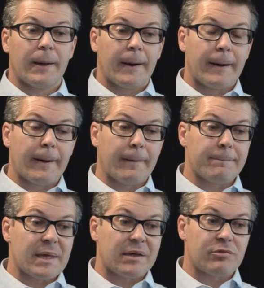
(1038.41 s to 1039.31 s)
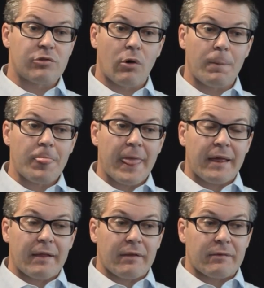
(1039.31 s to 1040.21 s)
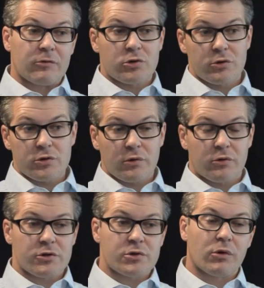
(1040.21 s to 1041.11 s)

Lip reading: And so Christian